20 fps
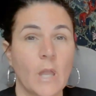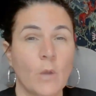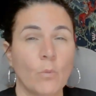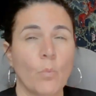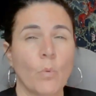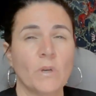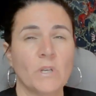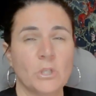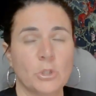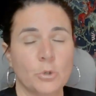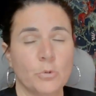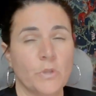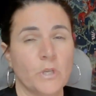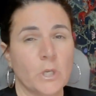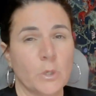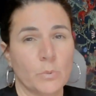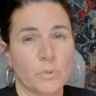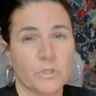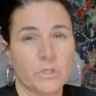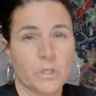And what did you
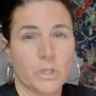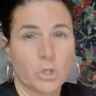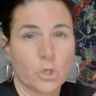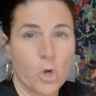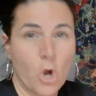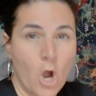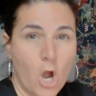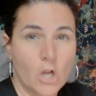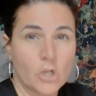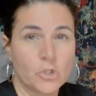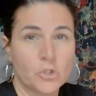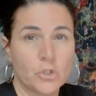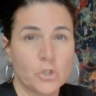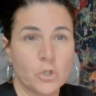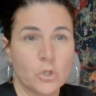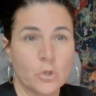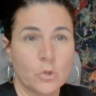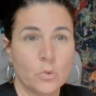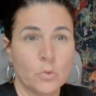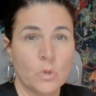think it was going to cost
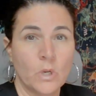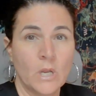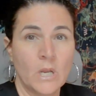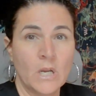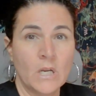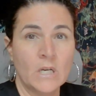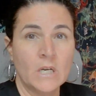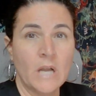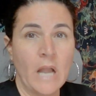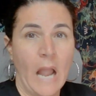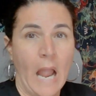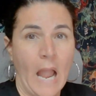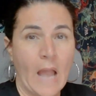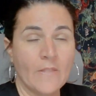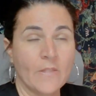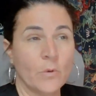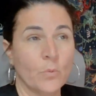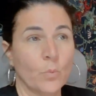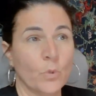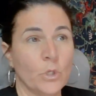you?
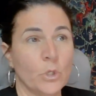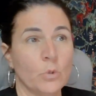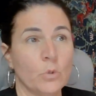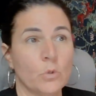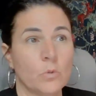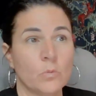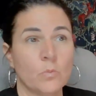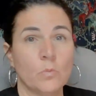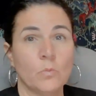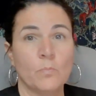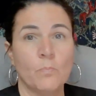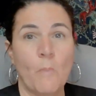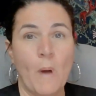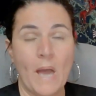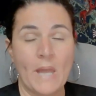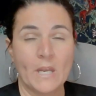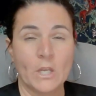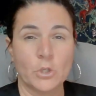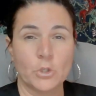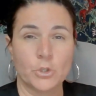And then when you
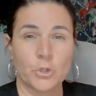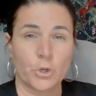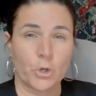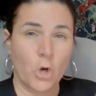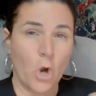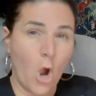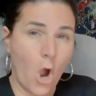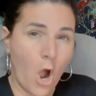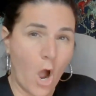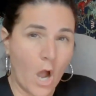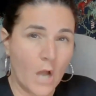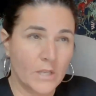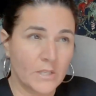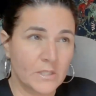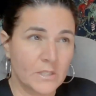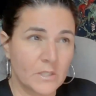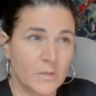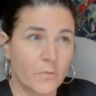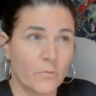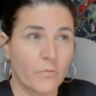minus your
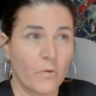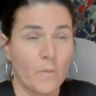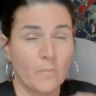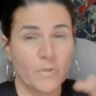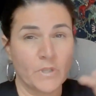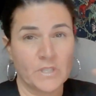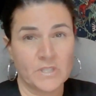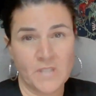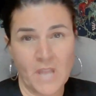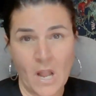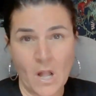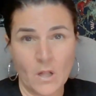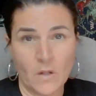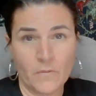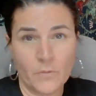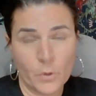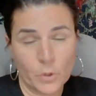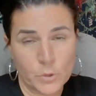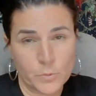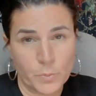costs from the sale
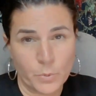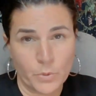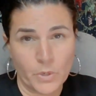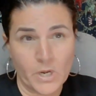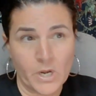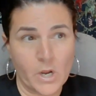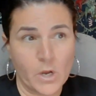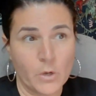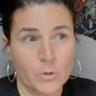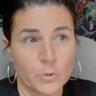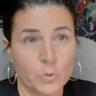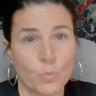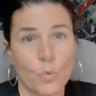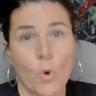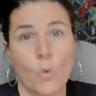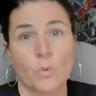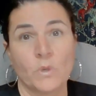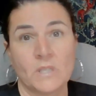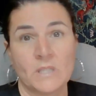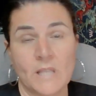of those burritos,
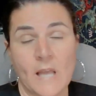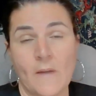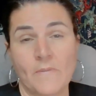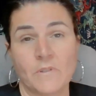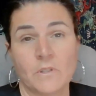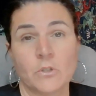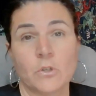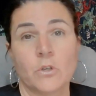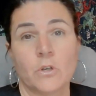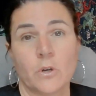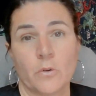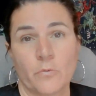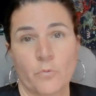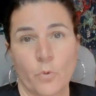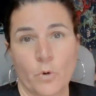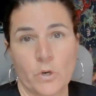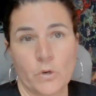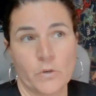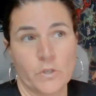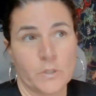what was left and could it
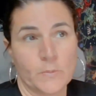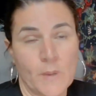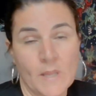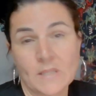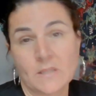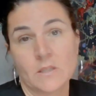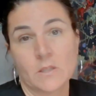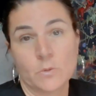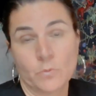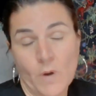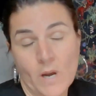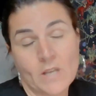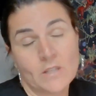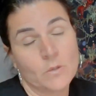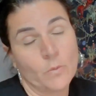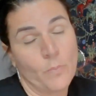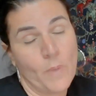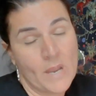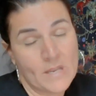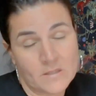afford your expenses, right?
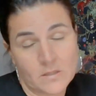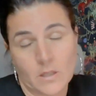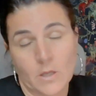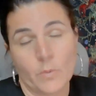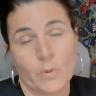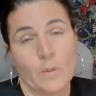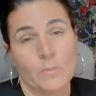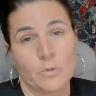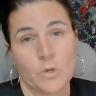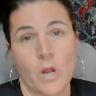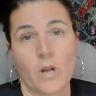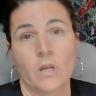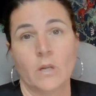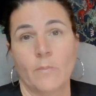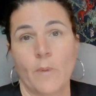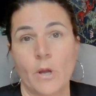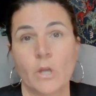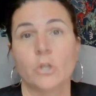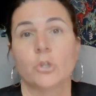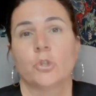So basically what I'm talking
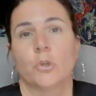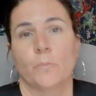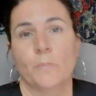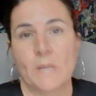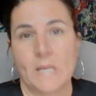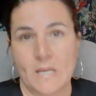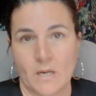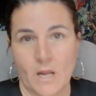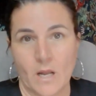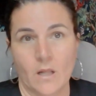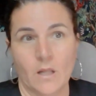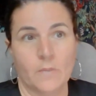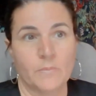about is your P&L.